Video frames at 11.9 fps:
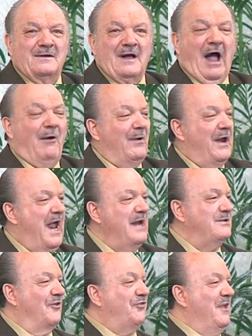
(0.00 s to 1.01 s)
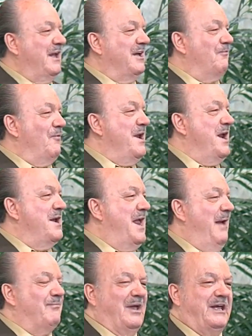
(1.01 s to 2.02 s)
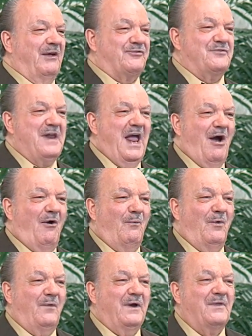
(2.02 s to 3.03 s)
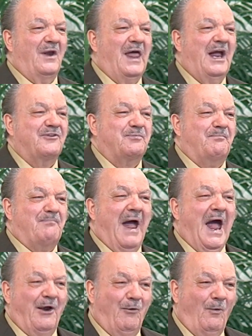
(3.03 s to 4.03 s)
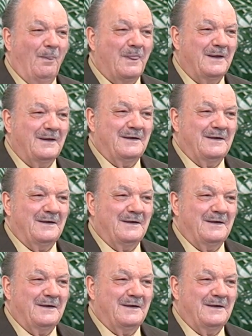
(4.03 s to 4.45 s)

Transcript: I would hate to think if we didn't have the gifts now, we're in the last battle